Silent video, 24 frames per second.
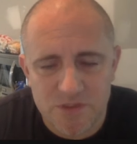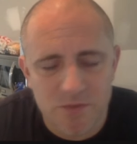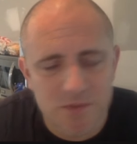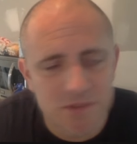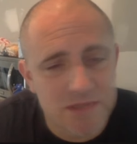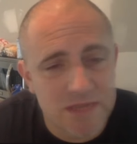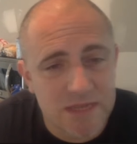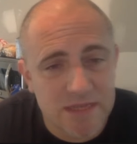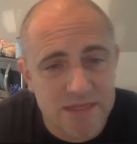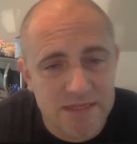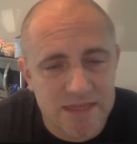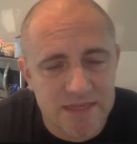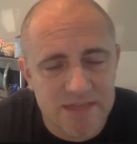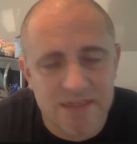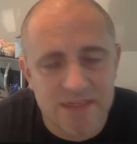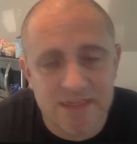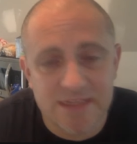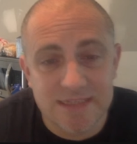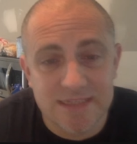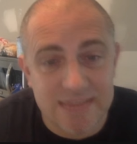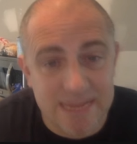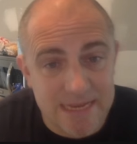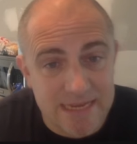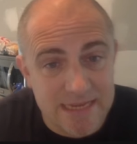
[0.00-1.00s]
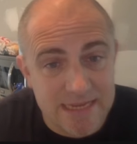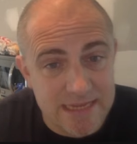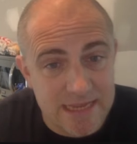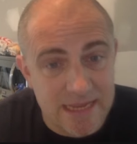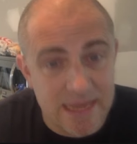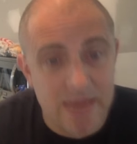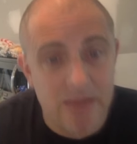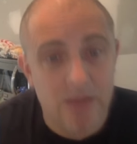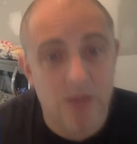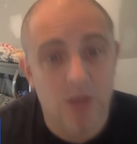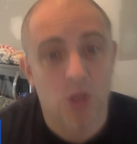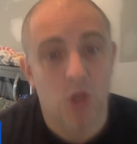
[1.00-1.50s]
So it sounds like he's
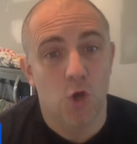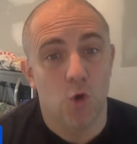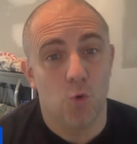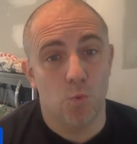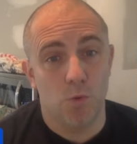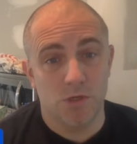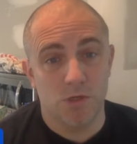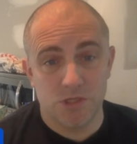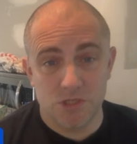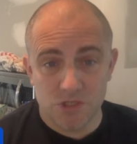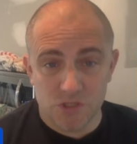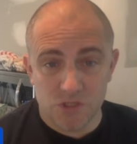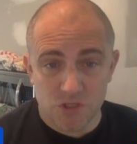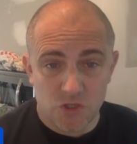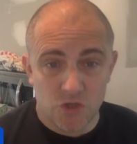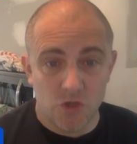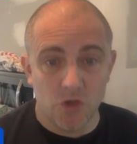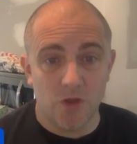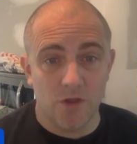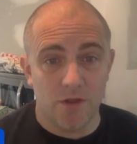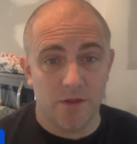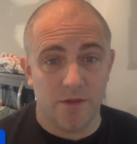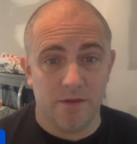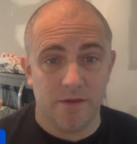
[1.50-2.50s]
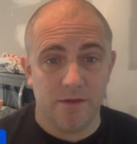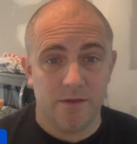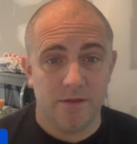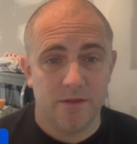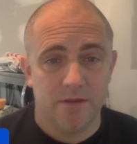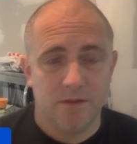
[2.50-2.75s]
day-to-day, which is good,